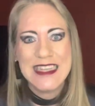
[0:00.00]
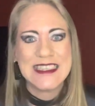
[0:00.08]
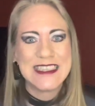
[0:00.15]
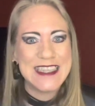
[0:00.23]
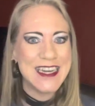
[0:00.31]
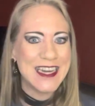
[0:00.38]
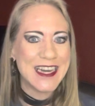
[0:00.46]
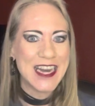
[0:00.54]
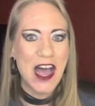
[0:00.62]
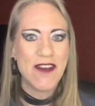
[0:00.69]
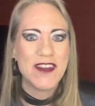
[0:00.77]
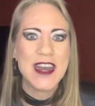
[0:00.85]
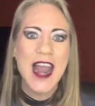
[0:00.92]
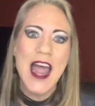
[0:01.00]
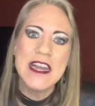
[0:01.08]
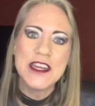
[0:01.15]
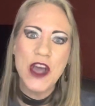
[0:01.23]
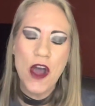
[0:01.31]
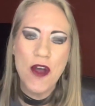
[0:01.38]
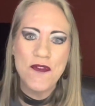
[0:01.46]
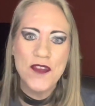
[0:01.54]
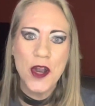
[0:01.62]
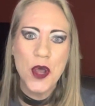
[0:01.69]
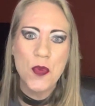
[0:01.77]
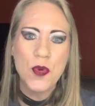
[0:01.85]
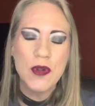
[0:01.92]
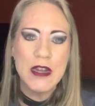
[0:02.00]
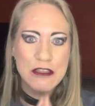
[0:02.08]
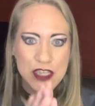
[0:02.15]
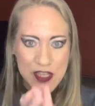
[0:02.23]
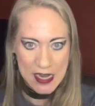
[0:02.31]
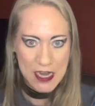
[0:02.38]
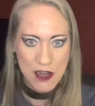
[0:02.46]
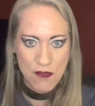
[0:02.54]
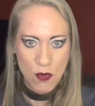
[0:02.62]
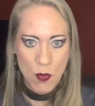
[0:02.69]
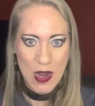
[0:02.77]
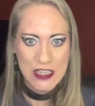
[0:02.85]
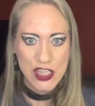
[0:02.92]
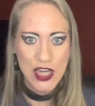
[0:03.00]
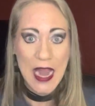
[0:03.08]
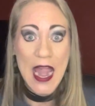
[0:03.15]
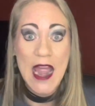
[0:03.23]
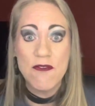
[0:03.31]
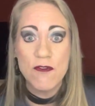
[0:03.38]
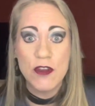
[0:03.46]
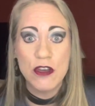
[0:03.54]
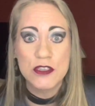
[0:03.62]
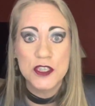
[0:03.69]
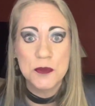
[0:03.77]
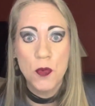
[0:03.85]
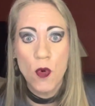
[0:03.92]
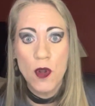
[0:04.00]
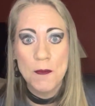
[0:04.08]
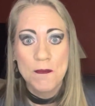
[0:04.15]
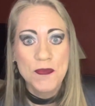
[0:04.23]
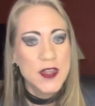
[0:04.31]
Sending love and light to all fellow warriors. Thank you for watching and for your support.